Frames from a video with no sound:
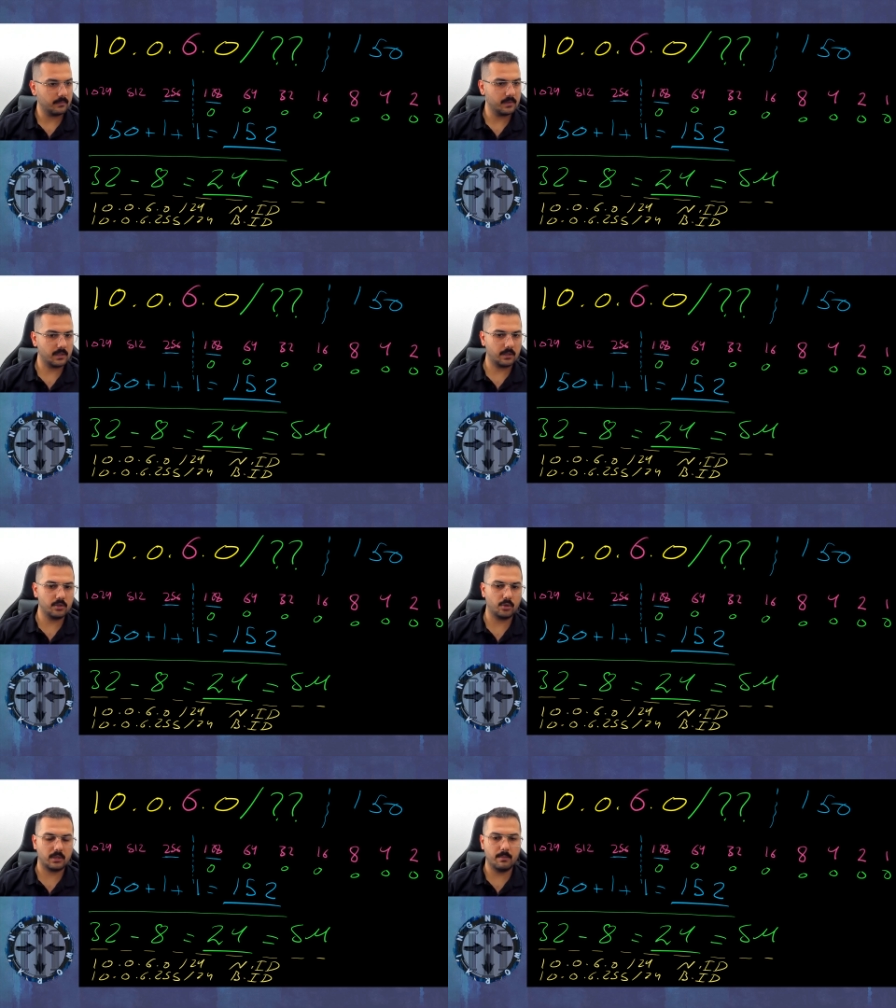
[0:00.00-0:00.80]

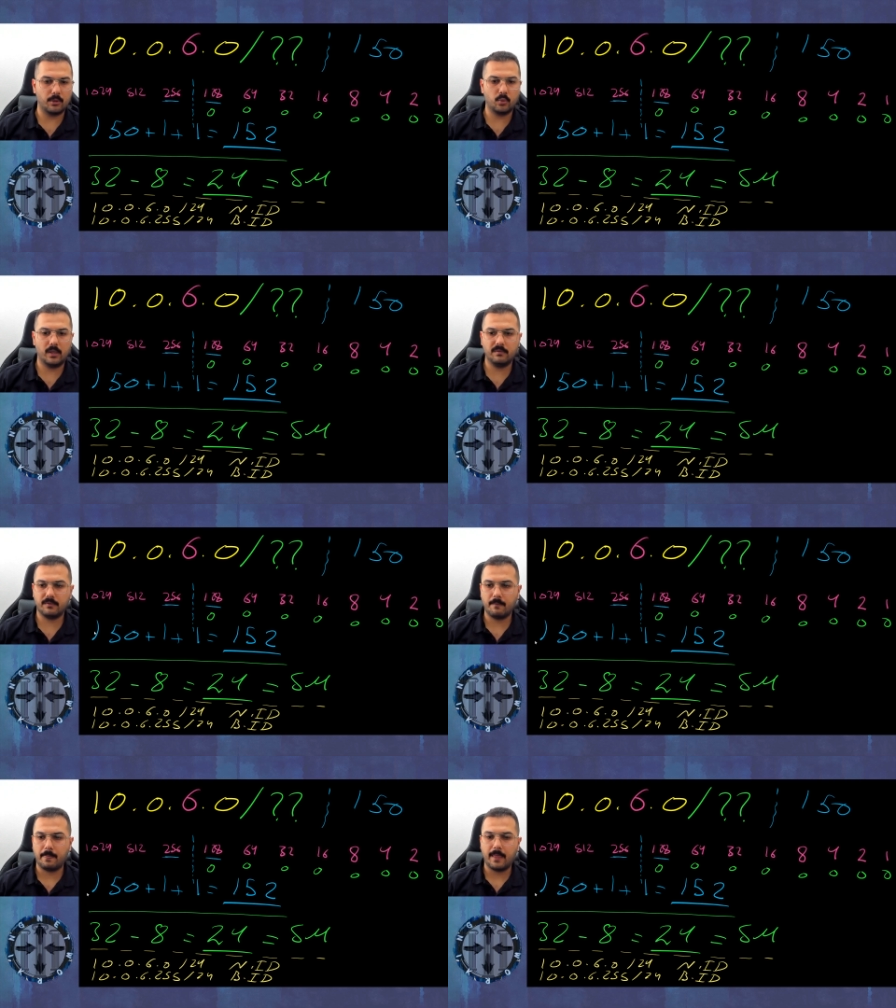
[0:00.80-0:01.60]
Screenshot number 12.
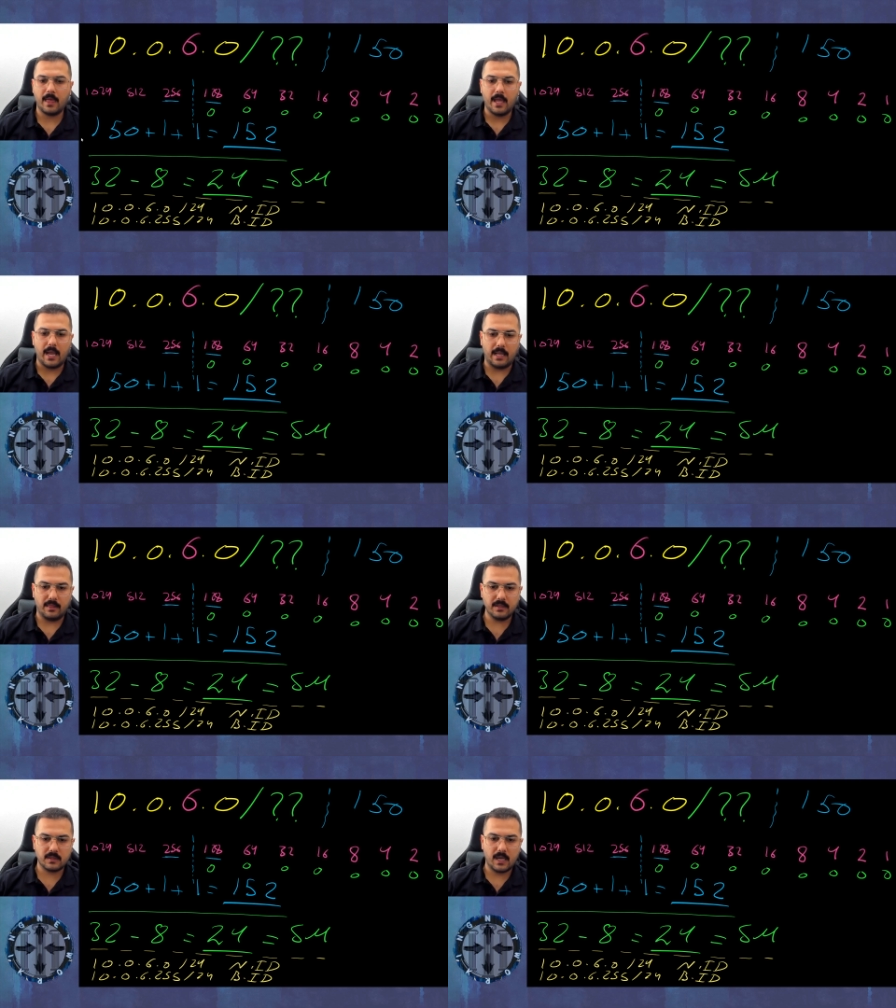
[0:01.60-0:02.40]
And
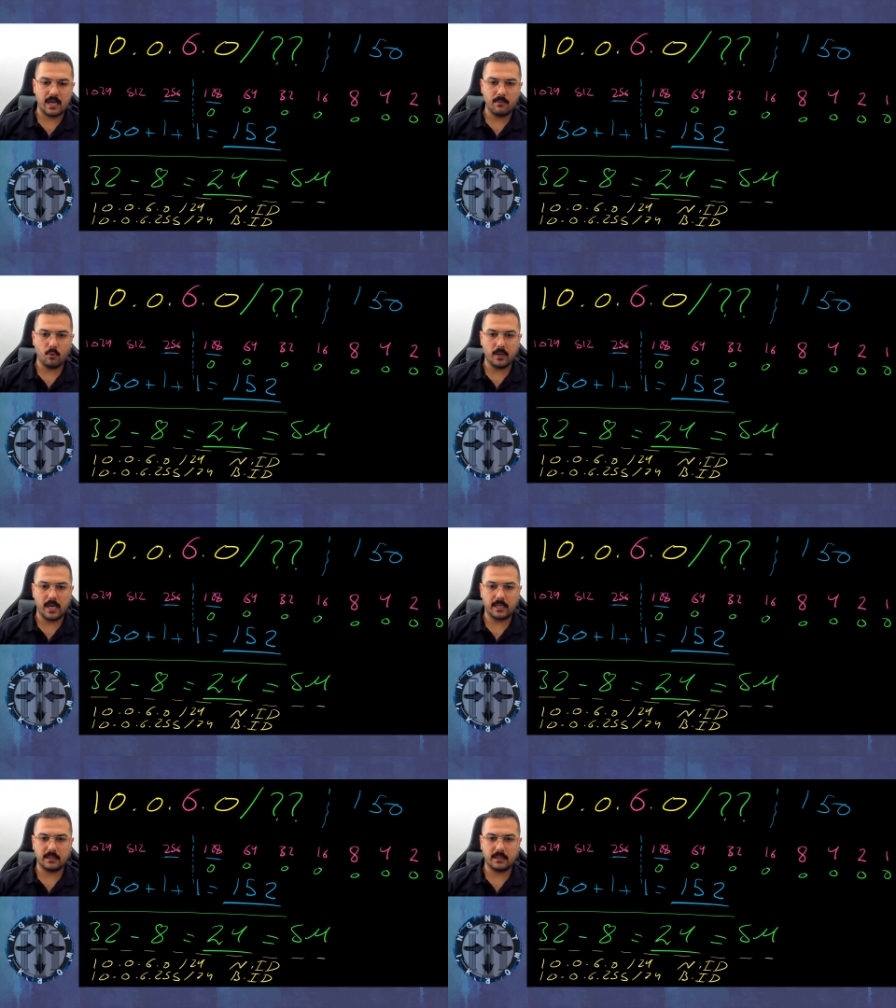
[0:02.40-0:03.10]
this time we are